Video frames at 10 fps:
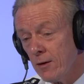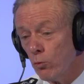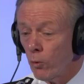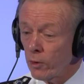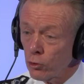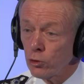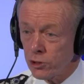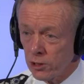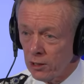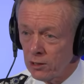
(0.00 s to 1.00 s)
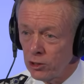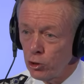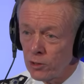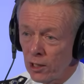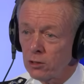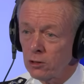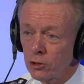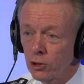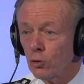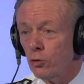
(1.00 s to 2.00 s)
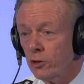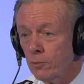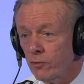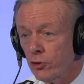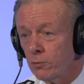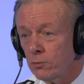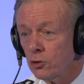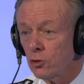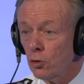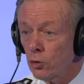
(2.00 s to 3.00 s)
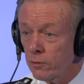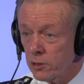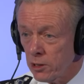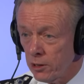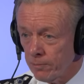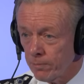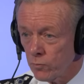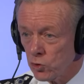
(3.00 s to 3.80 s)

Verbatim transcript: What we've all said, you cannot look at all of them all of the time.